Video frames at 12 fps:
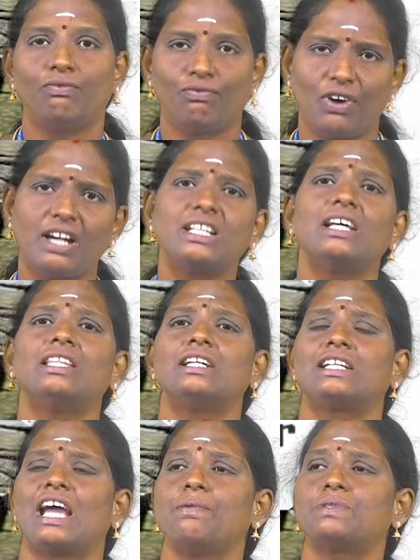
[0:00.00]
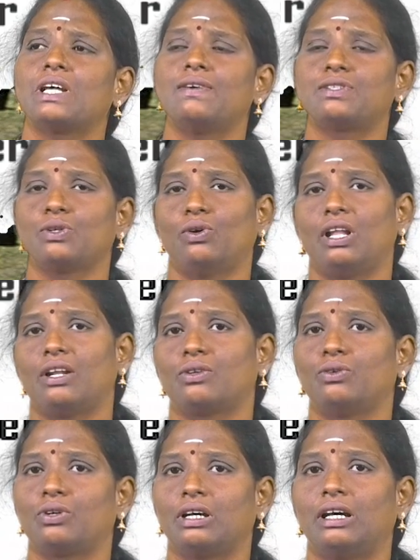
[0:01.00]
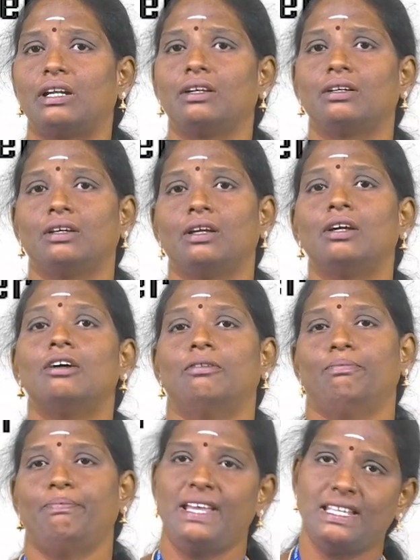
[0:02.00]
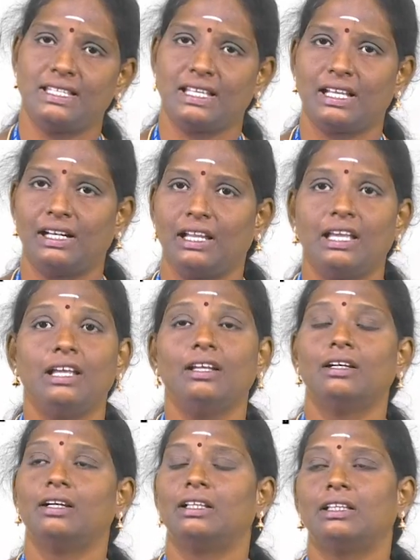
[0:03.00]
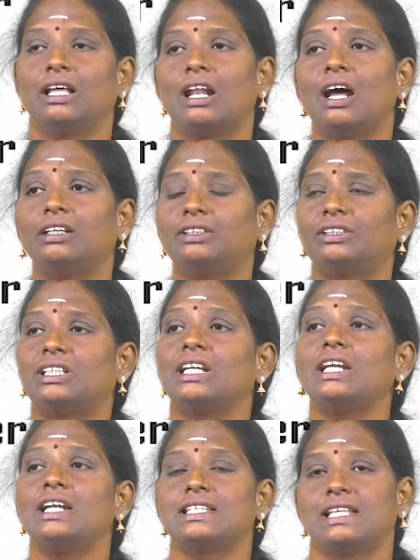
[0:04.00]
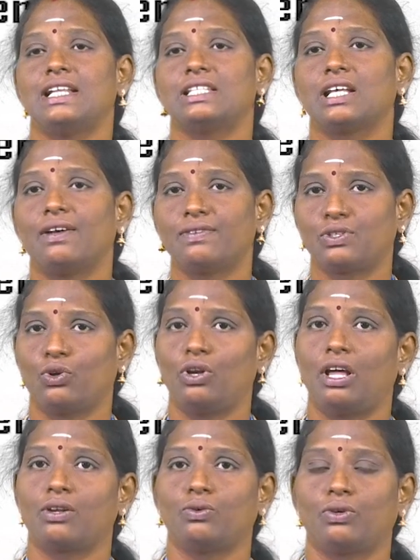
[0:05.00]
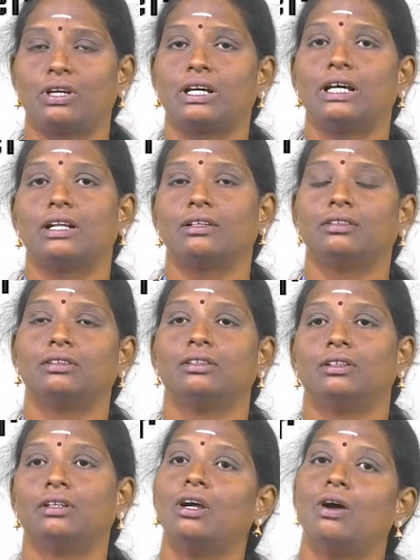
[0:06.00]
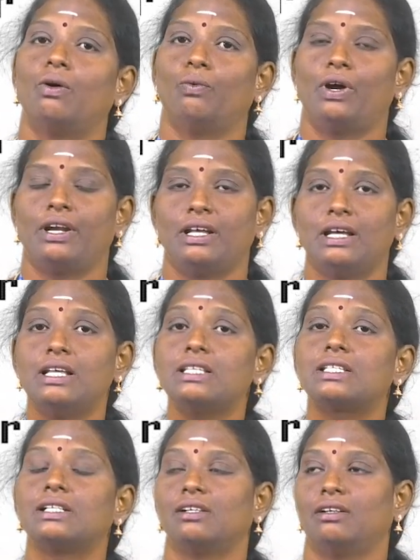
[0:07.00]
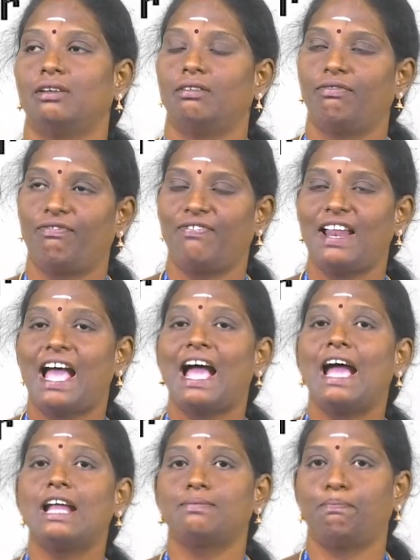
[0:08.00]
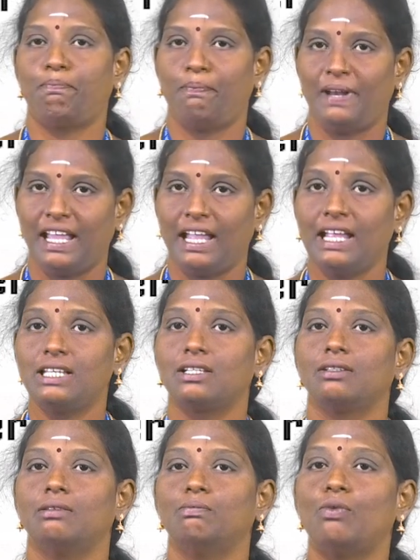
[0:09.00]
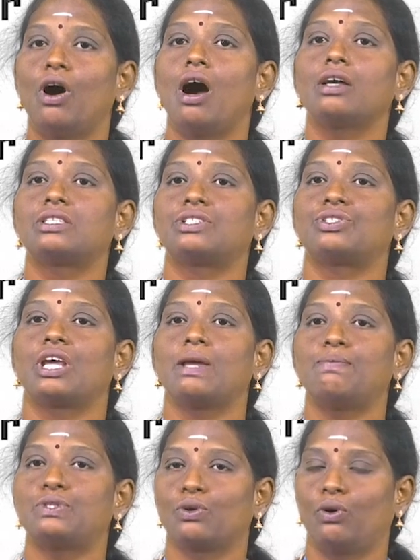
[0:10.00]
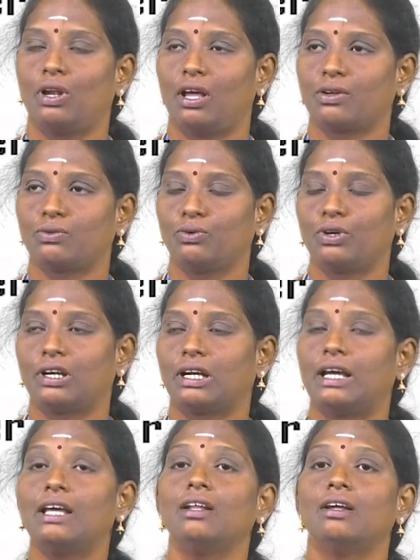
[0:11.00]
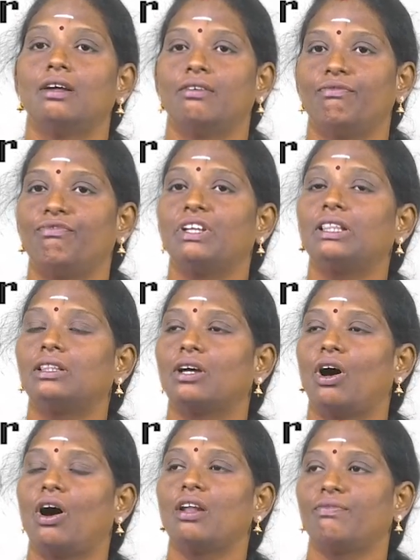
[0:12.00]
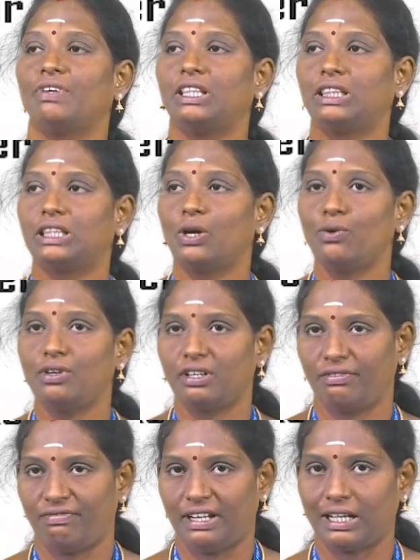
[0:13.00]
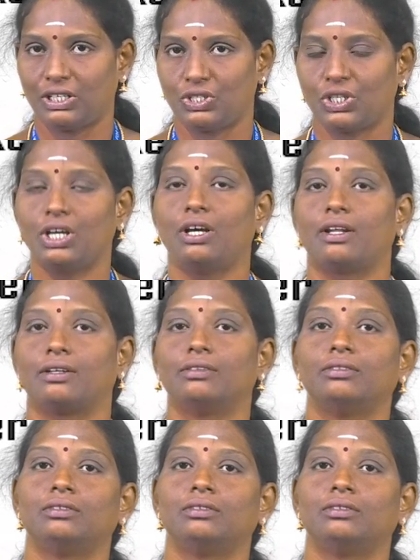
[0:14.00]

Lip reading: What are the types of solar cooker? Basically, there are three designs of solar cooker. One is flat plate box type solar cooker with or without reflector.